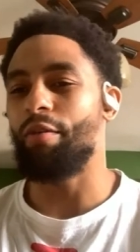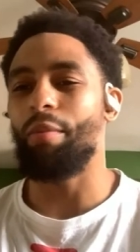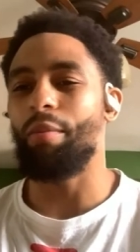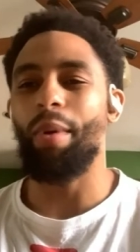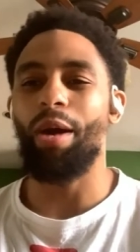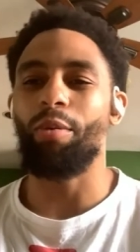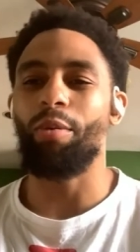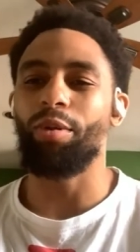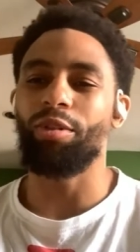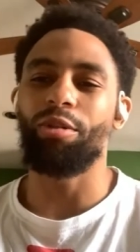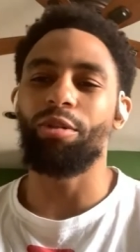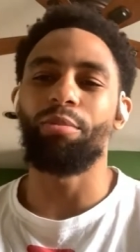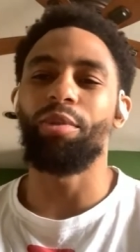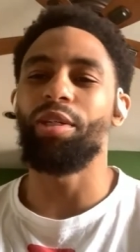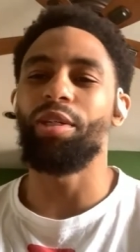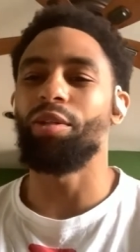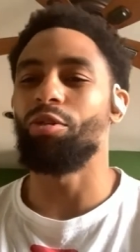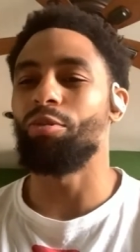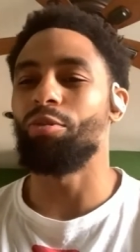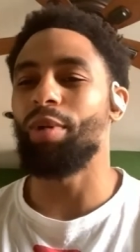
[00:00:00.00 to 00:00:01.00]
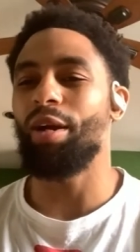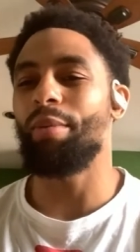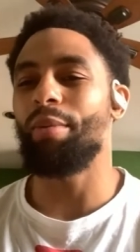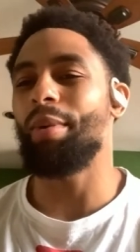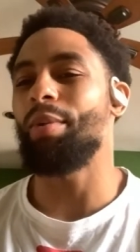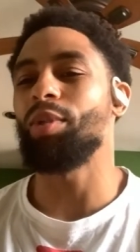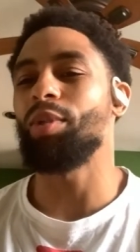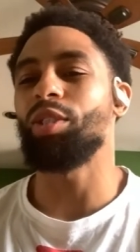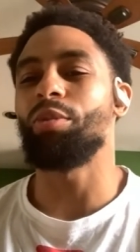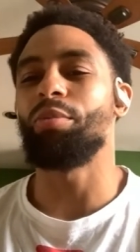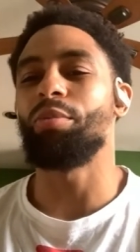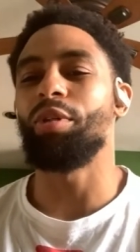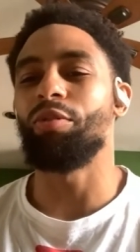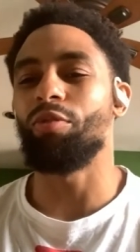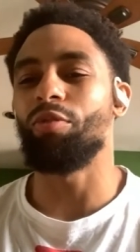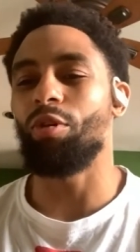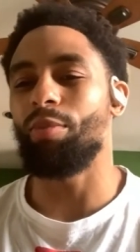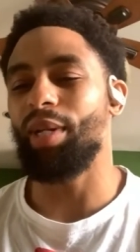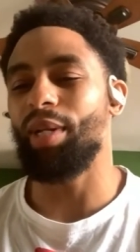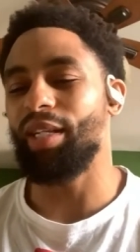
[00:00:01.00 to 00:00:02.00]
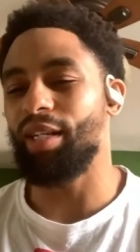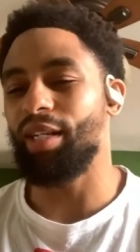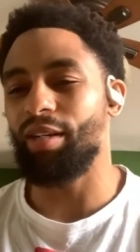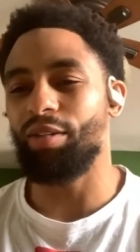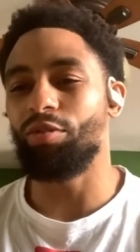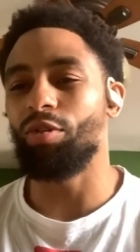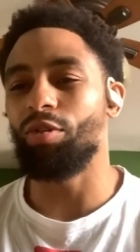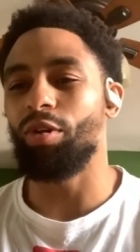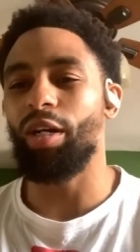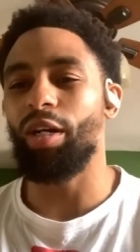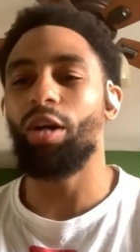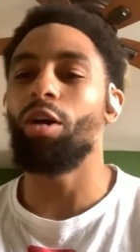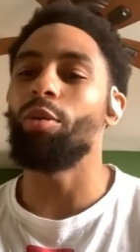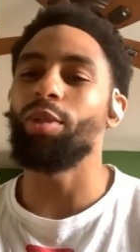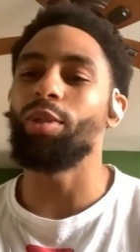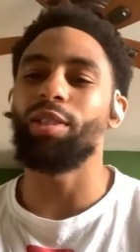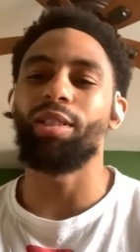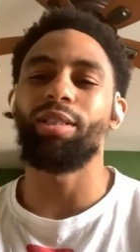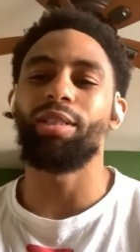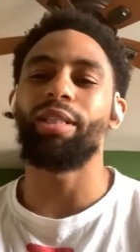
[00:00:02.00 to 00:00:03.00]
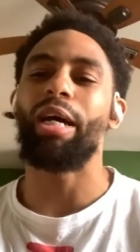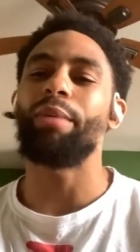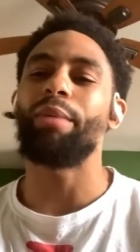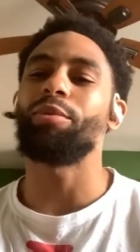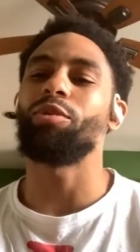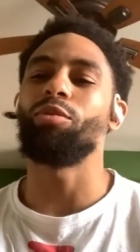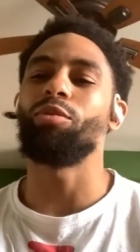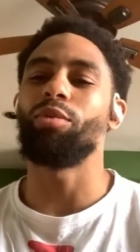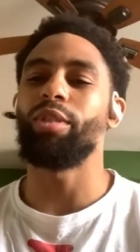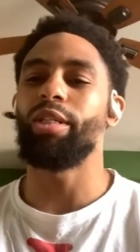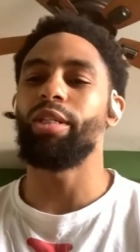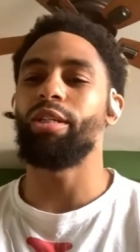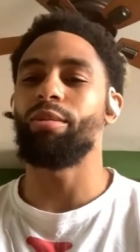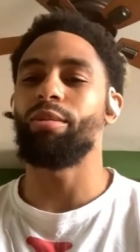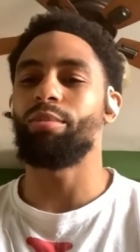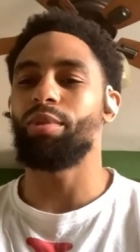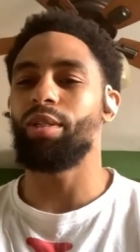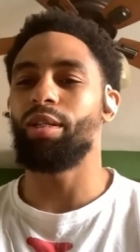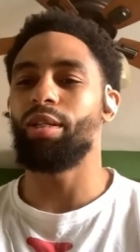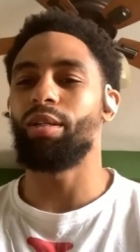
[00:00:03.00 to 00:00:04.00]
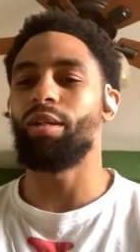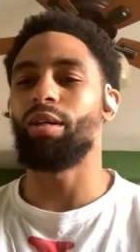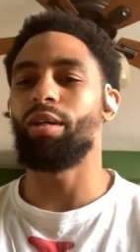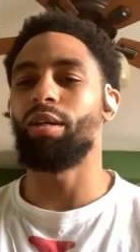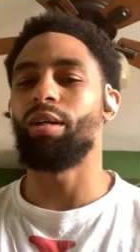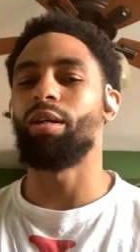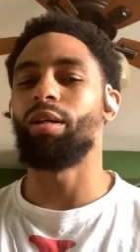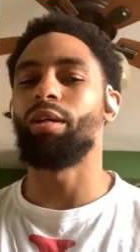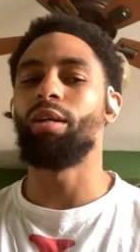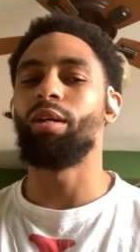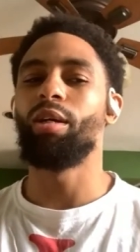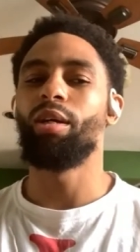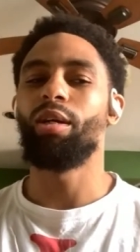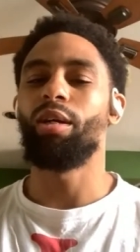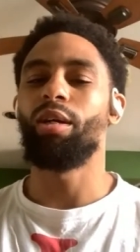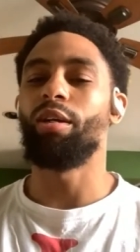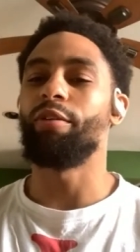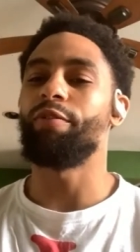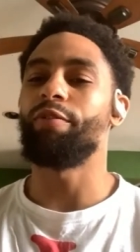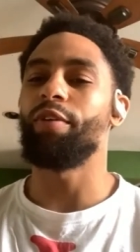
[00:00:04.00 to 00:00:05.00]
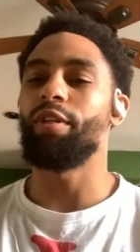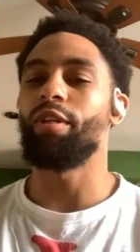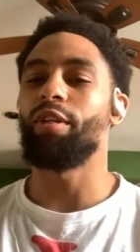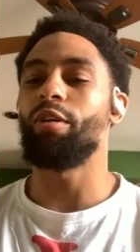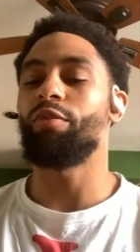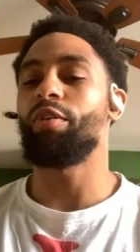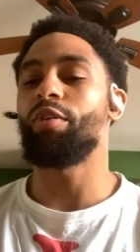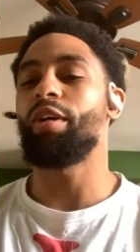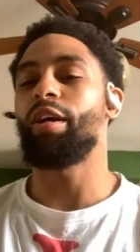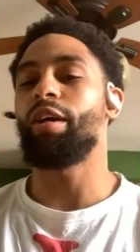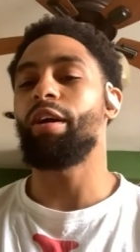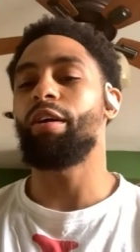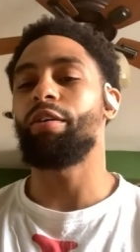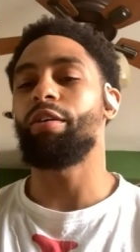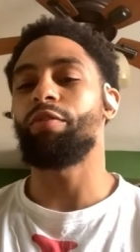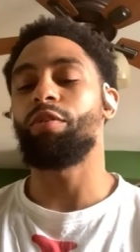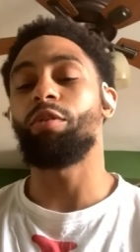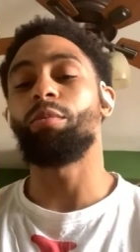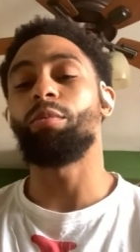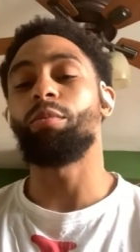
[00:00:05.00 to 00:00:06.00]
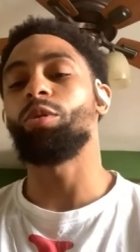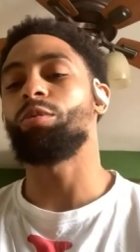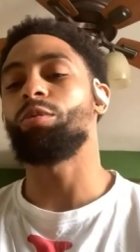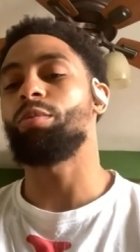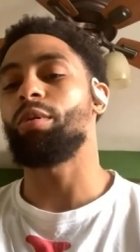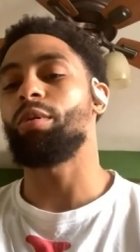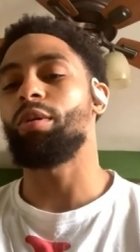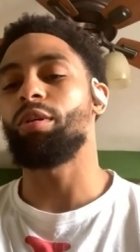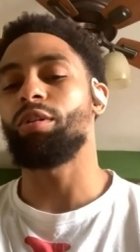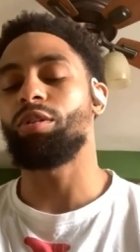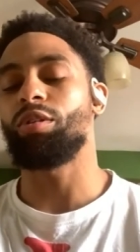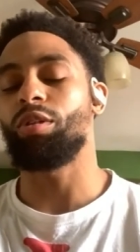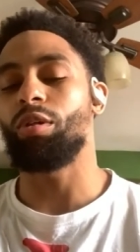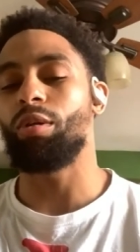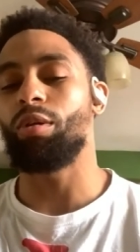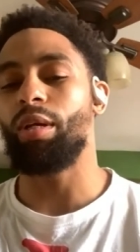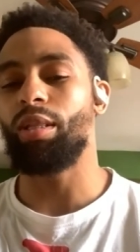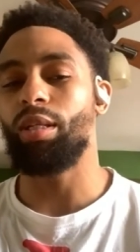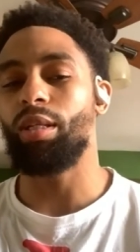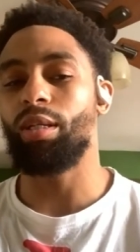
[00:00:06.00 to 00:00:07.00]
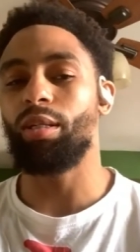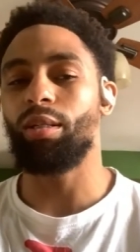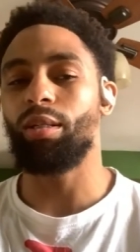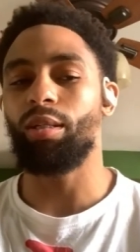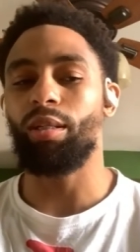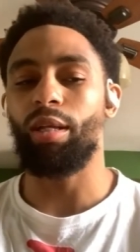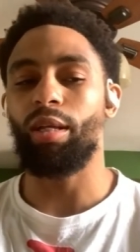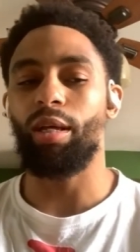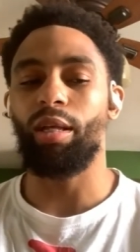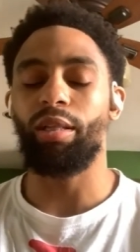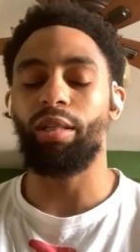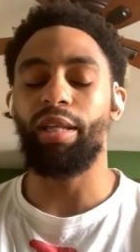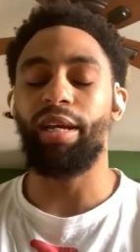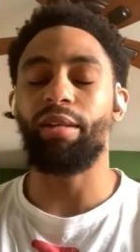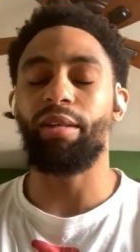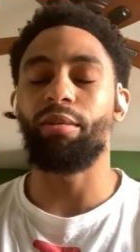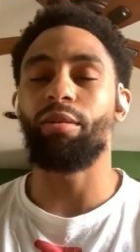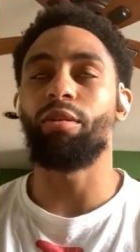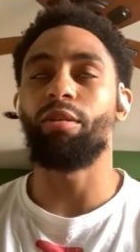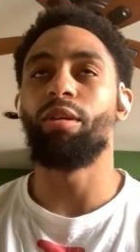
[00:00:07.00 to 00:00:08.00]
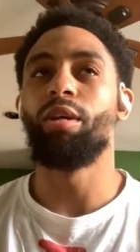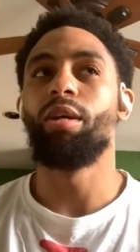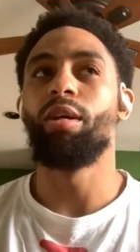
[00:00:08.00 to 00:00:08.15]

Everybody wants to beat Neumann. Everybody wants to beat Roma. Like that, they're always the top 2 teams in the Philadelphia area for the most part. So I think that